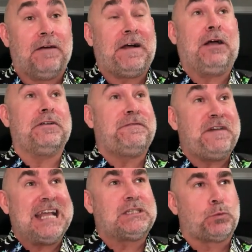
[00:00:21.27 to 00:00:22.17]
of how the
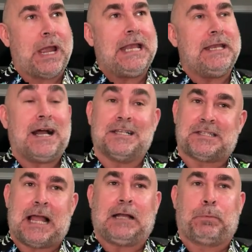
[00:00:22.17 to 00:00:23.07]
feds raided a
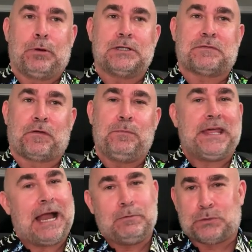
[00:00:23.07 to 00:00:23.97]
stock brokerage firm
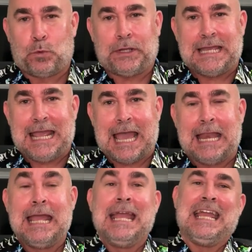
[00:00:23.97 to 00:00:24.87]
that I was working at